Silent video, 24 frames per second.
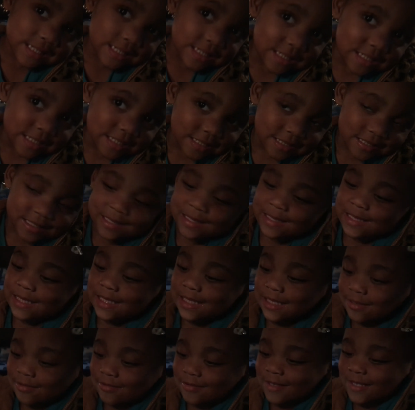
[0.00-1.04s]
what?
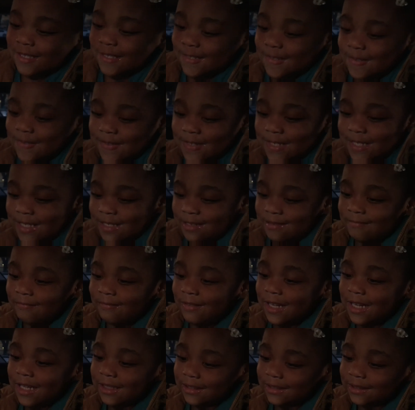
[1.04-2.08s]
This one was
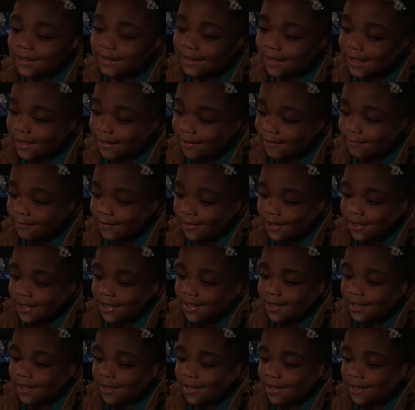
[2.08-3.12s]
messed up with
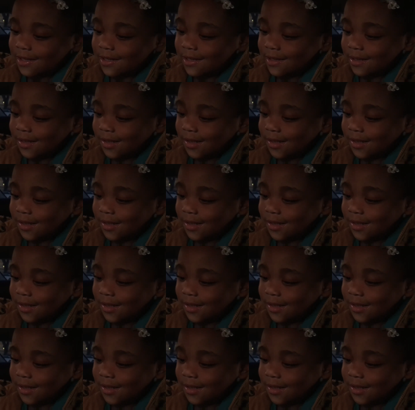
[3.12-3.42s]
this.